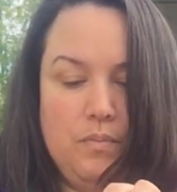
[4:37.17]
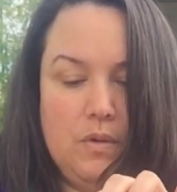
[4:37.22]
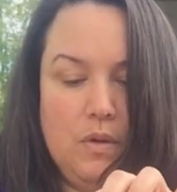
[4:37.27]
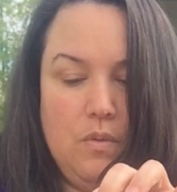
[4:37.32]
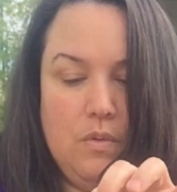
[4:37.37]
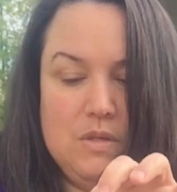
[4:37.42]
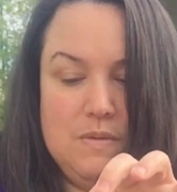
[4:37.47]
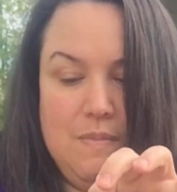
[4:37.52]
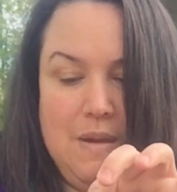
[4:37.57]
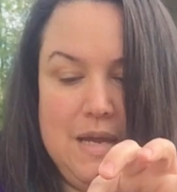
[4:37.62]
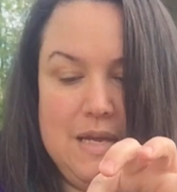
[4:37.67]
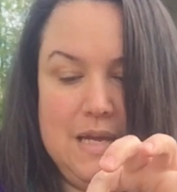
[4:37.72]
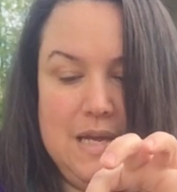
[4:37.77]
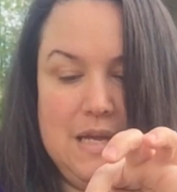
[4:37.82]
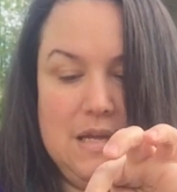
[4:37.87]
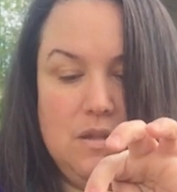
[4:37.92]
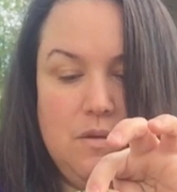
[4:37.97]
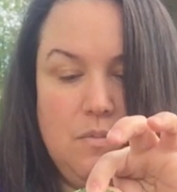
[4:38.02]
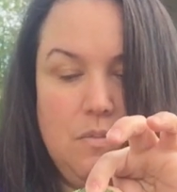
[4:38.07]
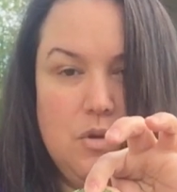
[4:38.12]
was making,
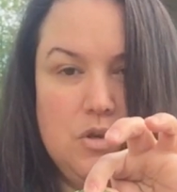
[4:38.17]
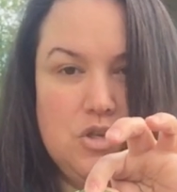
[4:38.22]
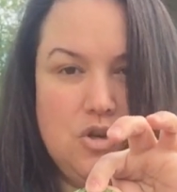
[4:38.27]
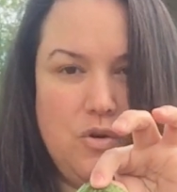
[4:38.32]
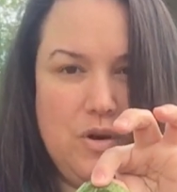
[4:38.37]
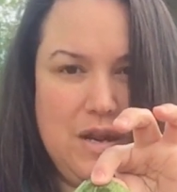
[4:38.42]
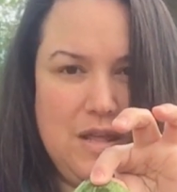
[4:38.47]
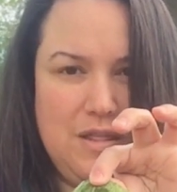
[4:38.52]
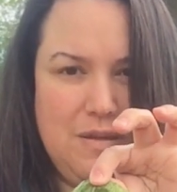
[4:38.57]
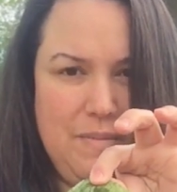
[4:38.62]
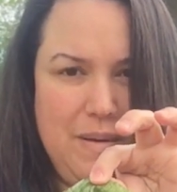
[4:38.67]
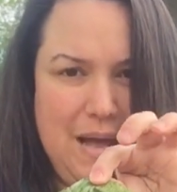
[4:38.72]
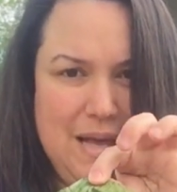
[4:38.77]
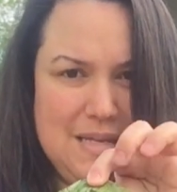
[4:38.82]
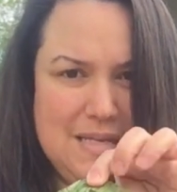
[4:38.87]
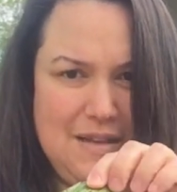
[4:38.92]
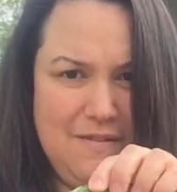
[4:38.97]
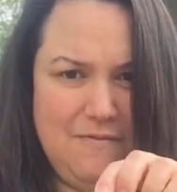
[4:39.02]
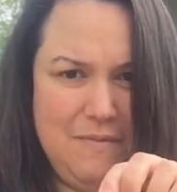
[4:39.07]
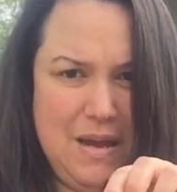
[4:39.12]
and the majority of the
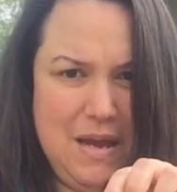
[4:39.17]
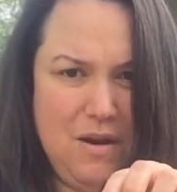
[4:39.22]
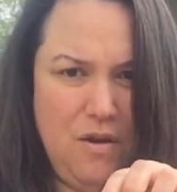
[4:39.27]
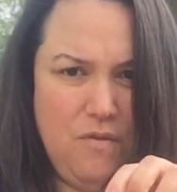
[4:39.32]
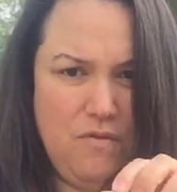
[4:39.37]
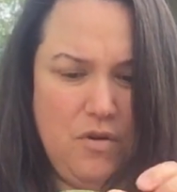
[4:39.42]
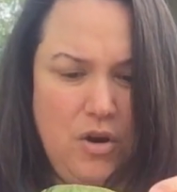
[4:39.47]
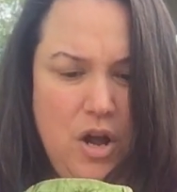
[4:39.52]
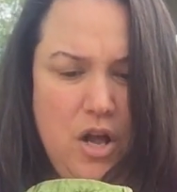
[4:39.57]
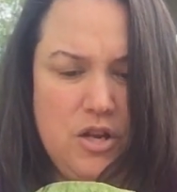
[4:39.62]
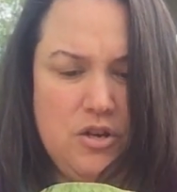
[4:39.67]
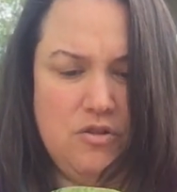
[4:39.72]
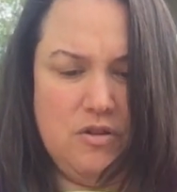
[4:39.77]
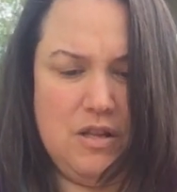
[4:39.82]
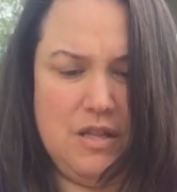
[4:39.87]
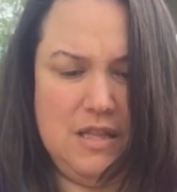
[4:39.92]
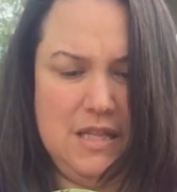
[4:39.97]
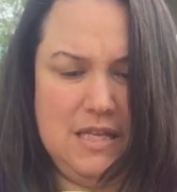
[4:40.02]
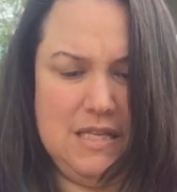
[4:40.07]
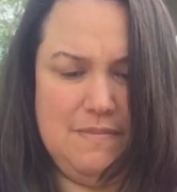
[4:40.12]
masks, I've made over 100
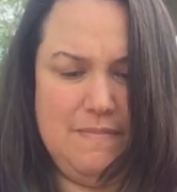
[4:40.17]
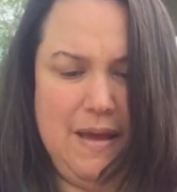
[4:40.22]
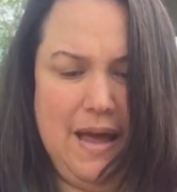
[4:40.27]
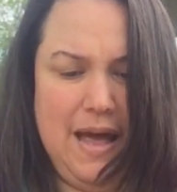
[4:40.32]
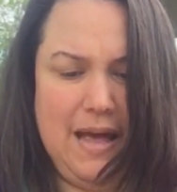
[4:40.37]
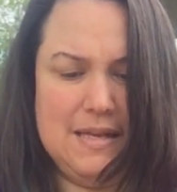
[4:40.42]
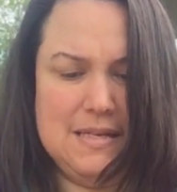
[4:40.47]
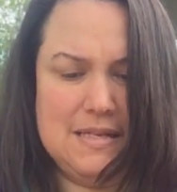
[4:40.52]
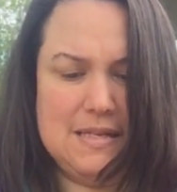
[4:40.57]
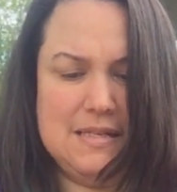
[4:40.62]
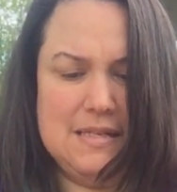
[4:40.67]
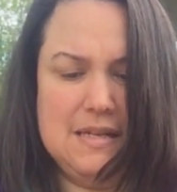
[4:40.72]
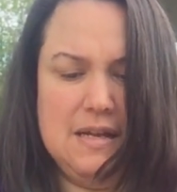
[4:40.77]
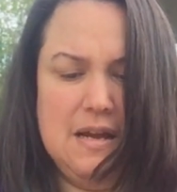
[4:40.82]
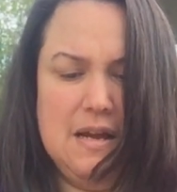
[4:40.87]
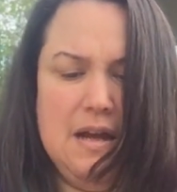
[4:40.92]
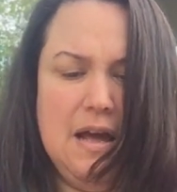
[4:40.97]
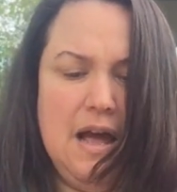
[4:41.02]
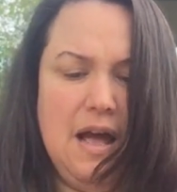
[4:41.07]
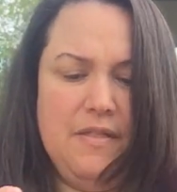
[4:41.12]
of these masks.
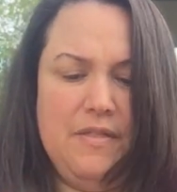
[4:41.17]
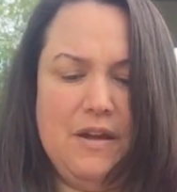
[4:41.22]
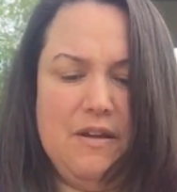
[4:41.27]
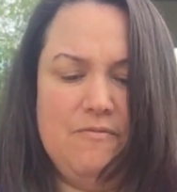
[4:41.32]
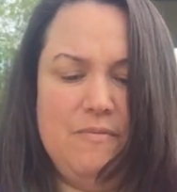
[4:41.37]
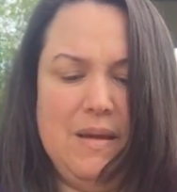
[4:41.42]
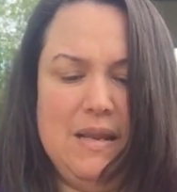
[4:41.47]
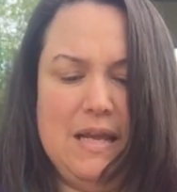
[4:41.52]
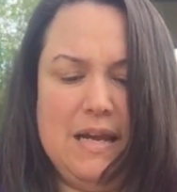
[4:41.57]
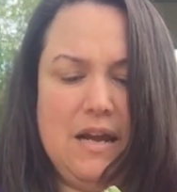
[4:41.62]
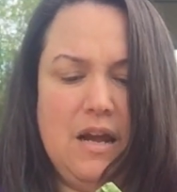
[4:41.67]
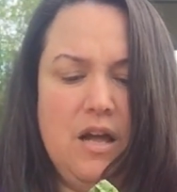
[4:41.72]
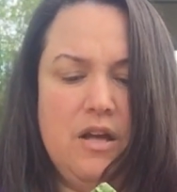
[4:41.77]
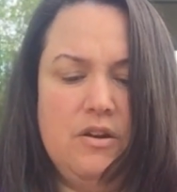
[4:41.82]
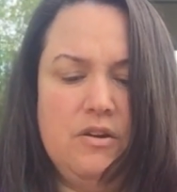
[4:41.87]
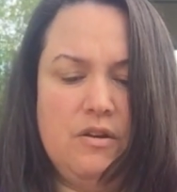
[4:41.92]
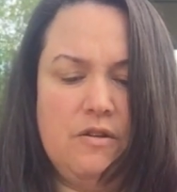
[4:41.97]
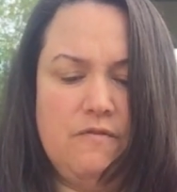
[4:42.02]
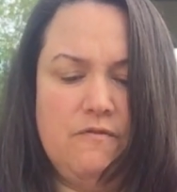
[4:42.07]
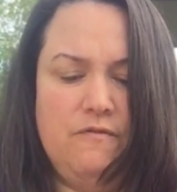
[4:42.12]
I think I've made like
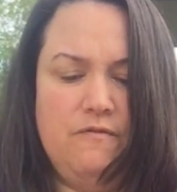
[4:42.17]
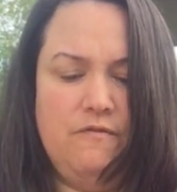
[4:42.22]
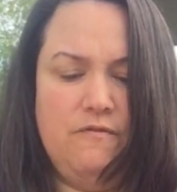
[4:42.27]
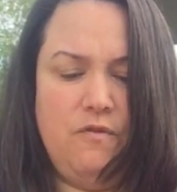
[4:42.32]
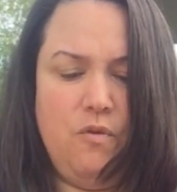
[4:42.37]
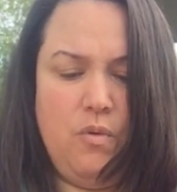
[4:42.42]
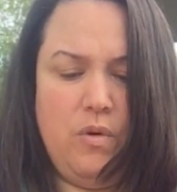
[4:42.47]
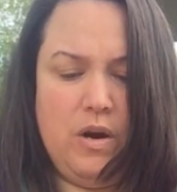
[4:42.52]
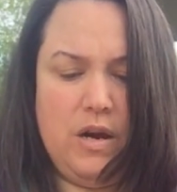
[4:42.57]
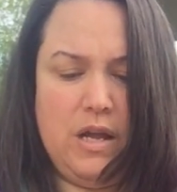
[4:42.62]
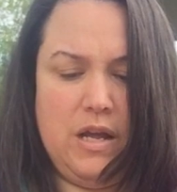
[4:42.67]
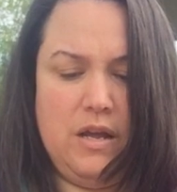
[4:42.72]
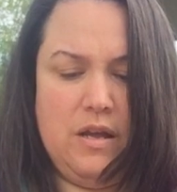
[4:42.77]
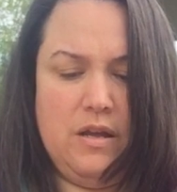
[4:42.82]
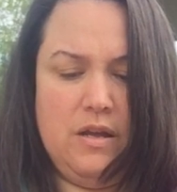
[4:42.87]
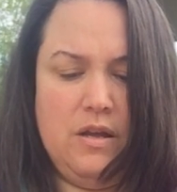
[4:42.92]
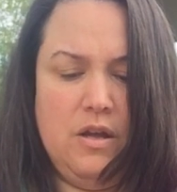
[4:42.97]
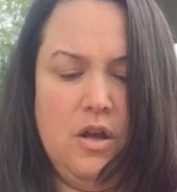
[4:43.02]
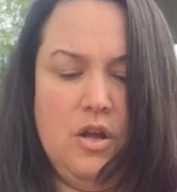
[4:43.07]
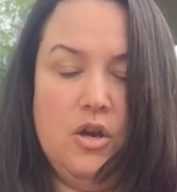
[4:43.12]

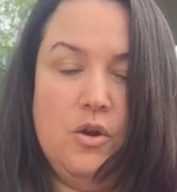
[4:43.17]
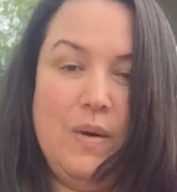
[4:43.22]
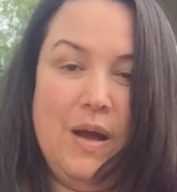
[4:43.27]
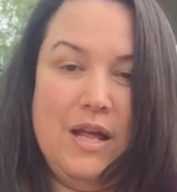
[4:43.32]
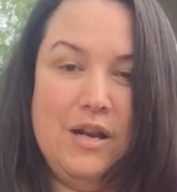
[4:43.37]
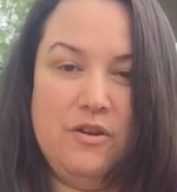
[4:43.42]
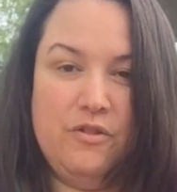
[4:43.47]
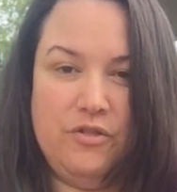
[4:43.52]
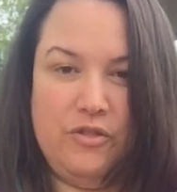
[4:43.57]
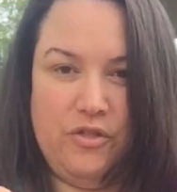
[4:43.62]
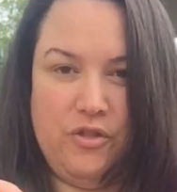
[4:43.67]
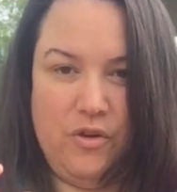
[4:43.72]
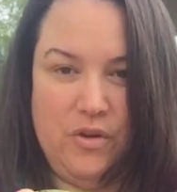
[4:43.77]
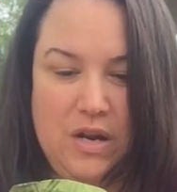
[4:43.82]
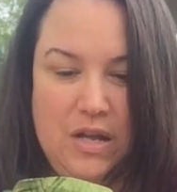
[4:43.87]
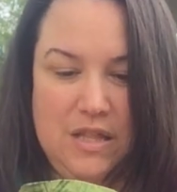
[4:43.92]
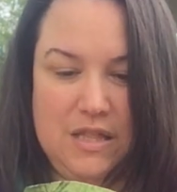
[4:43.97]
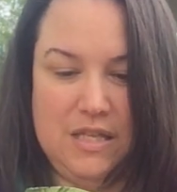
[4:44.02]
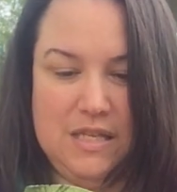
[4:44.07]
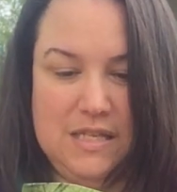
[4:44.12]

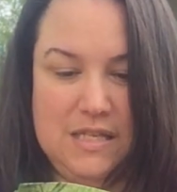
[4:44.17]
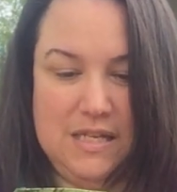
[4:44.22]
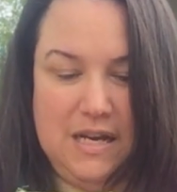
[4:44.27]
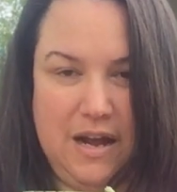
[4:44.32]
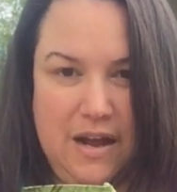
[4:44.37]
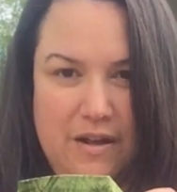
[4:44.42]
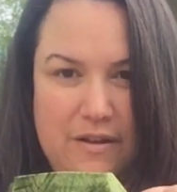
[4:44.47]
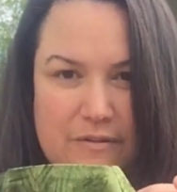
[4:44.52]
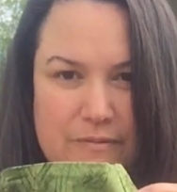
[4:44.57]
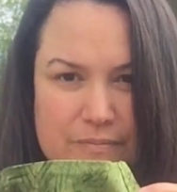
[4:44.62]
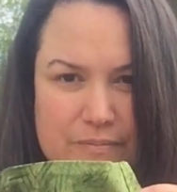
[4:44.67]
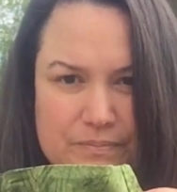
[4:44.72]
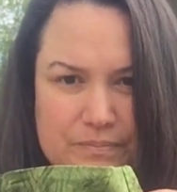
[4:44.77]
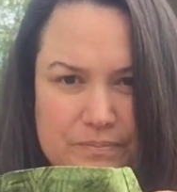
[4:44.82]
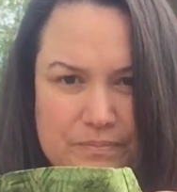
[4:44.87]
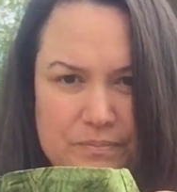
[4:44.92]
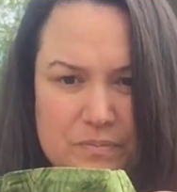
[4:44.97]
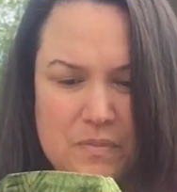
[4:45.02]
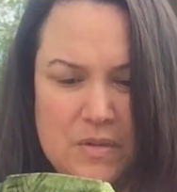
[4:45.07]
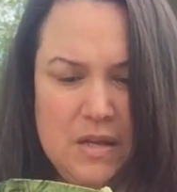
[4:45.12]
130 of this style.
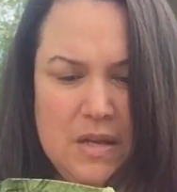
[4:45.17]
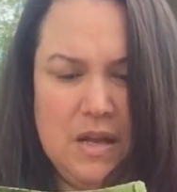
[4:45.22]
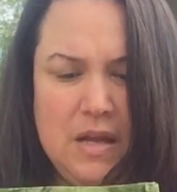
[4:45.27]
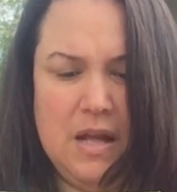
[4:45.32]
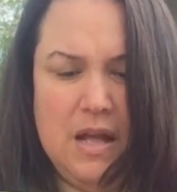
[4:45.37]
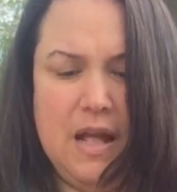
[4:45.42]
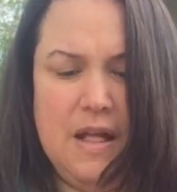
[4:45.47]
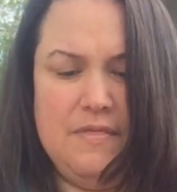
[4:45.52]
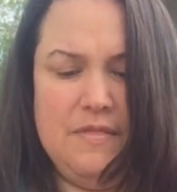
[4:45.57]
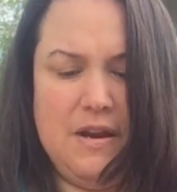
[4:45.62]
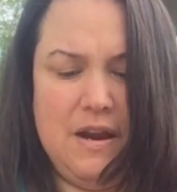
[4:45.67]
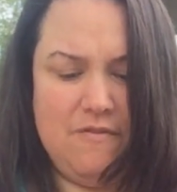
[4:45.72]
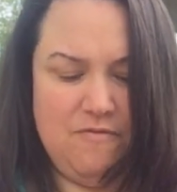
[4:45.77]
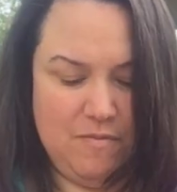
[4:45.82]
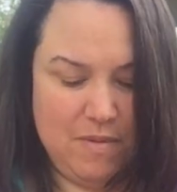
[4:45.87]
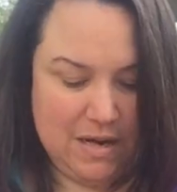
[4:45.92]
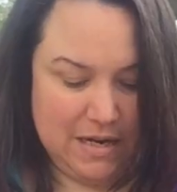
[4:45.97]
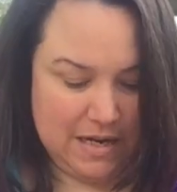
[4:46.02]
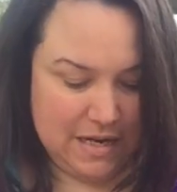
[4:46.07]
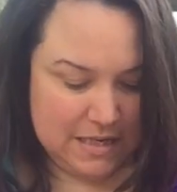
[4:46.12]
And then I've
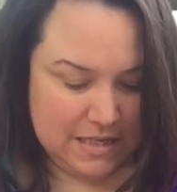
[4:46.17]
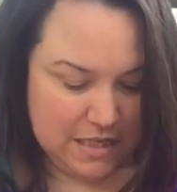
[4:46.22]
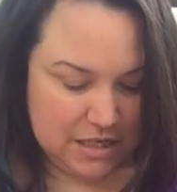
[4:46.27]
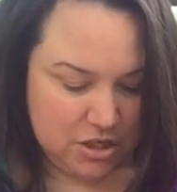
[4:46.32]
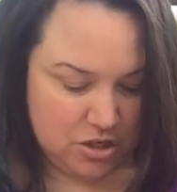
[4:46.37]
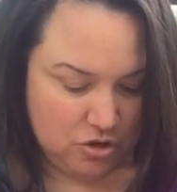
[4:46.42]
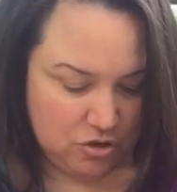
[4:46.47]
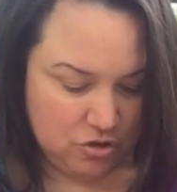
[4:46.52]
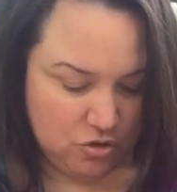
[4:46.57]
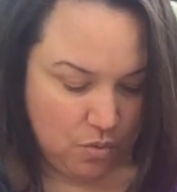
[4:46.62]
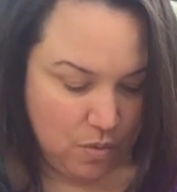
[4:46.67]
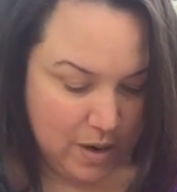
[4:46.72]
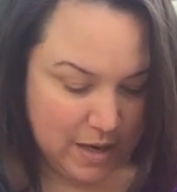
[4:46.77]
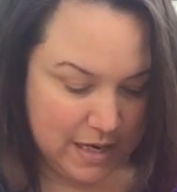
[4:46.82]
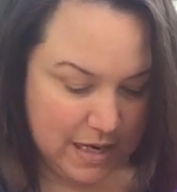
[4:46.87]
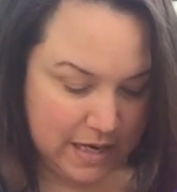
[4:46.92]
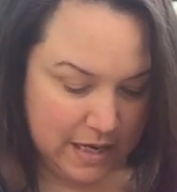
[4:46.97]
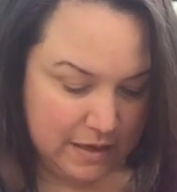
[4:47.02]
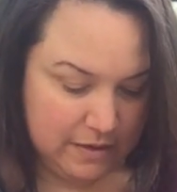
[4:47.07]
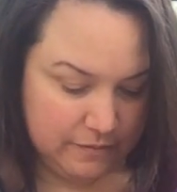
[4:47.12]
made an additional
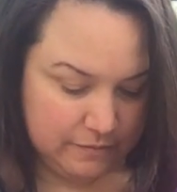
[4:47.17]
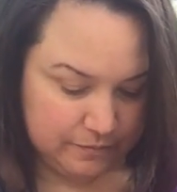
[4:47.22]
20